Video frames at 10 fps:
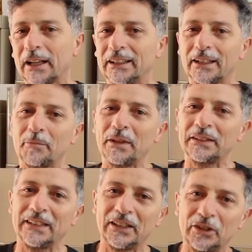You don't
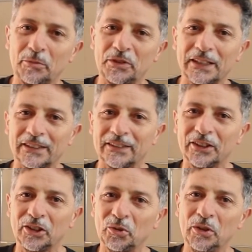have that
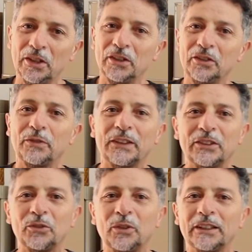capacity for
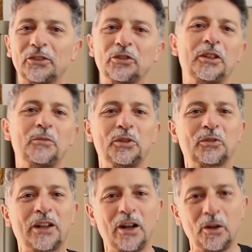abstraction, for a
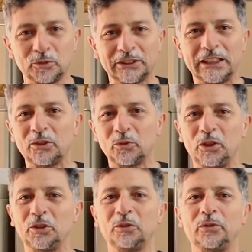calm, easy,
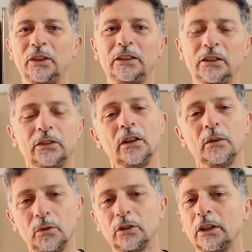and happy
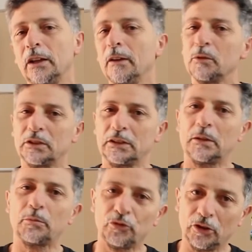relationship,
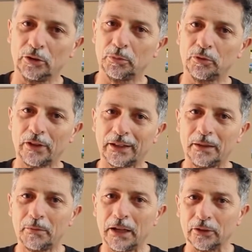because you are pulling
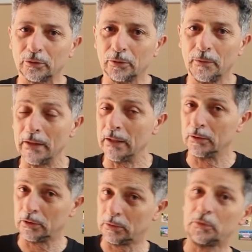down to the root
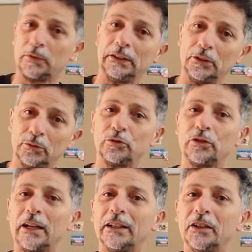chakra.
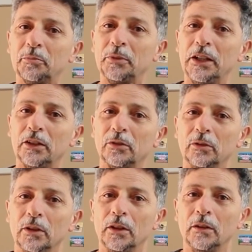We are talking
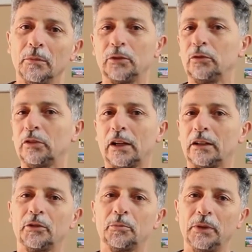about the sacral
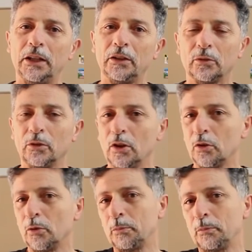chakra,
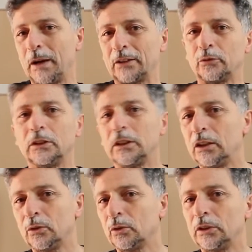but the previous
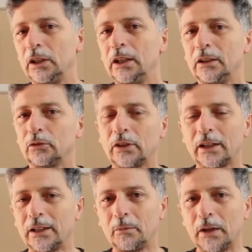one is the root
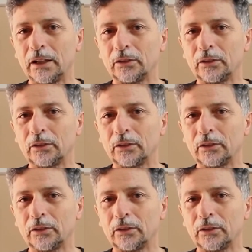chakra.